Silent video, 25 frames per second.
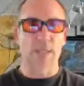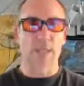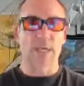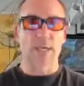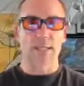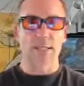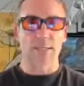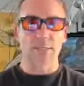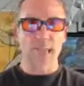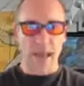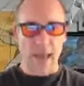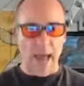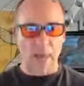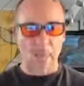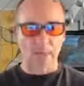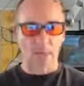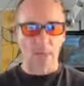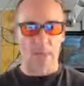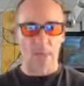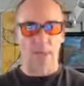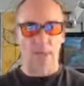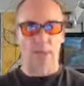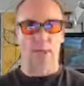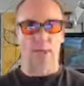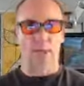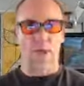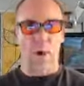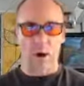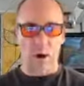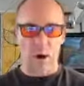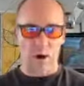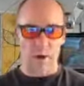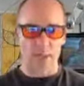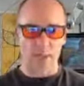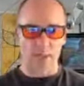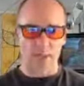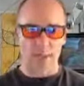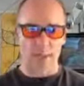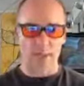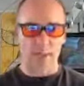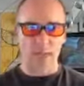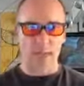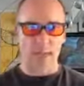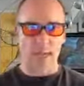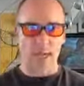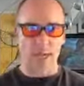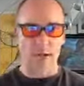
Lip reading: It's capturing and harnessing this